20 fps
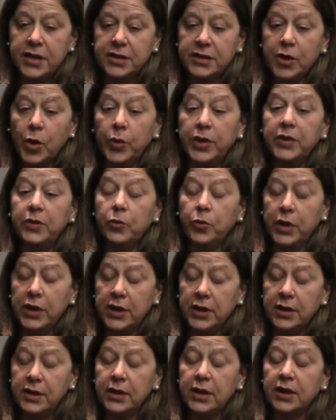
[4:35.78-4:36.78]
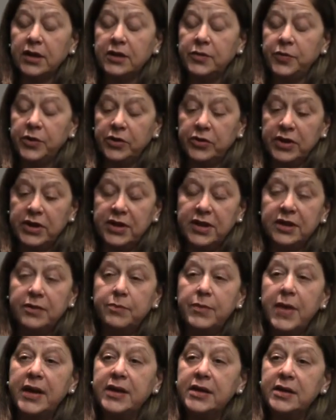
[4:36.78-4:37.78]
So we
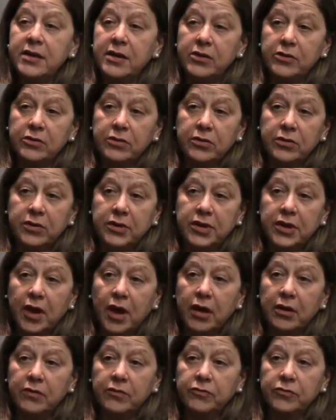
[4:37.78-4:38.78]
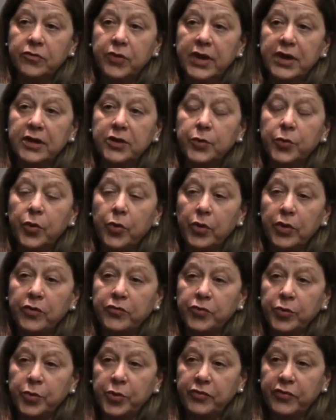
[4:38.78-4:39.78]
experienced many years of great support
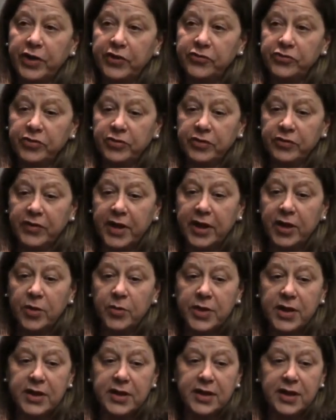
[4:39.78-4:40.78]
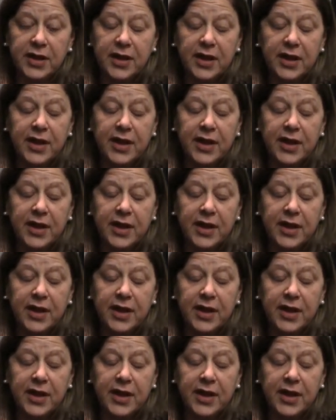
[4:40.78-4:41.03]
for professional development.